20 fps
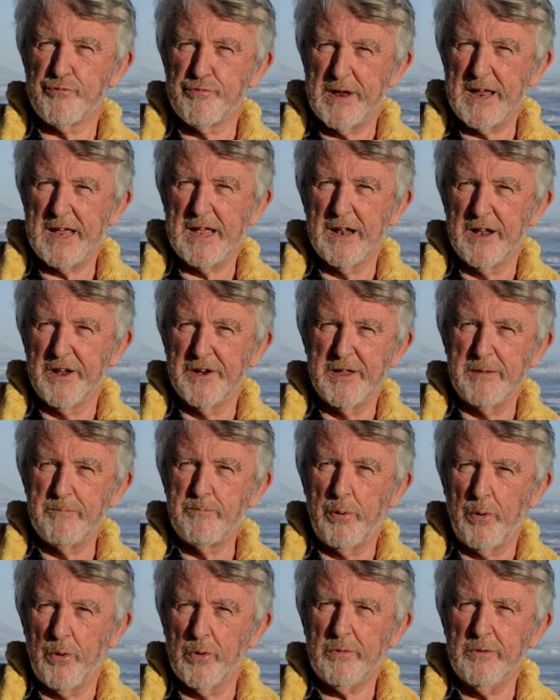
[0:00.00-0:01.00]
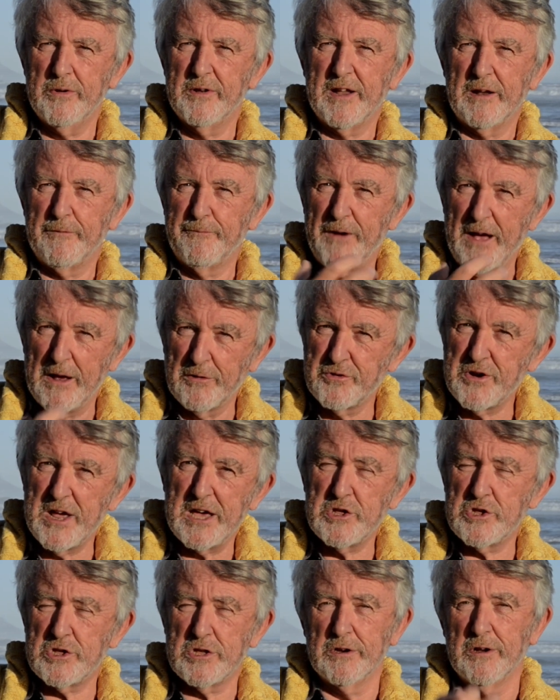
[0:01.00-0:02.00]
real and important and
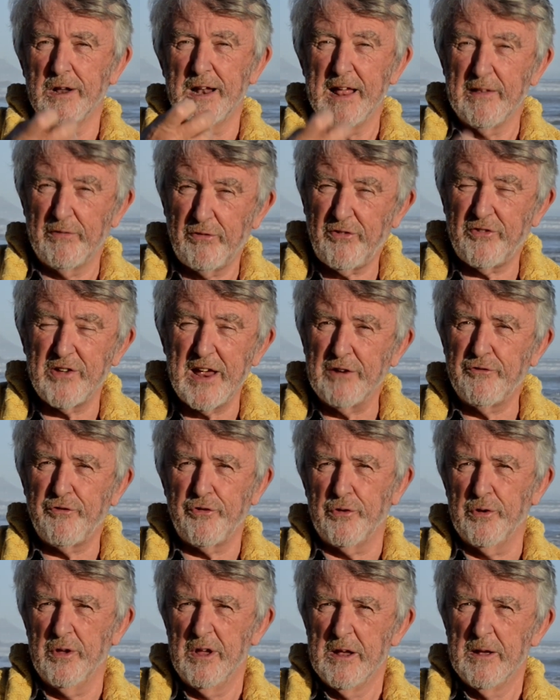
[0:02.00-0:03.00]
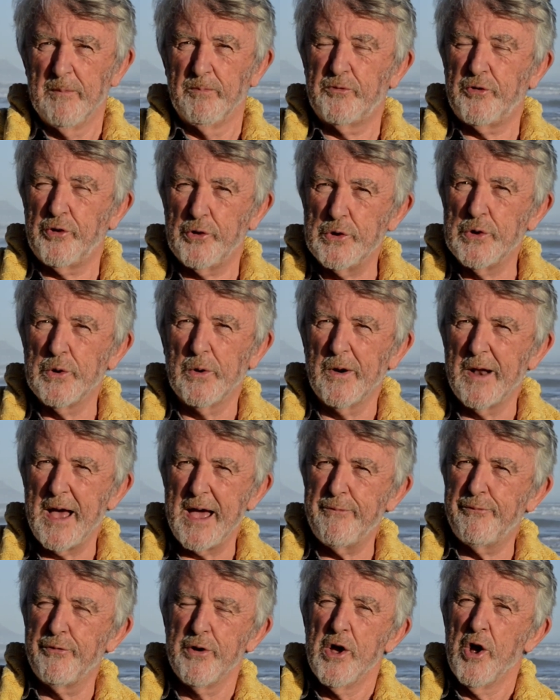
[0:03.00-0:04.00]
foundational and central to your
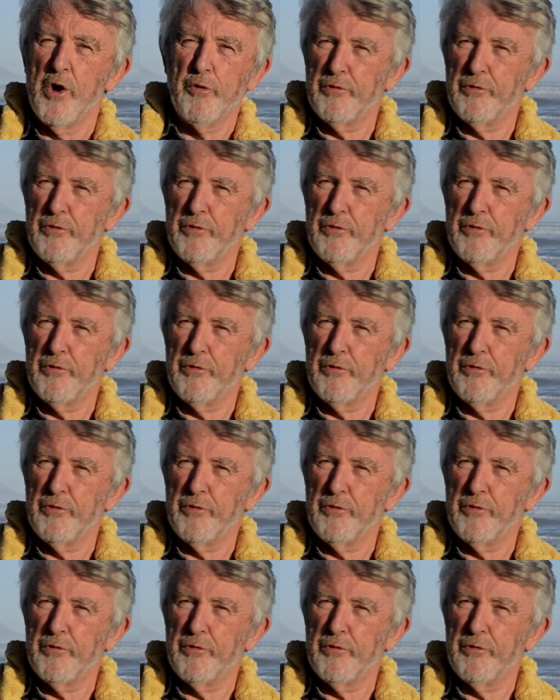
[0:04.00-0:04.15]
life,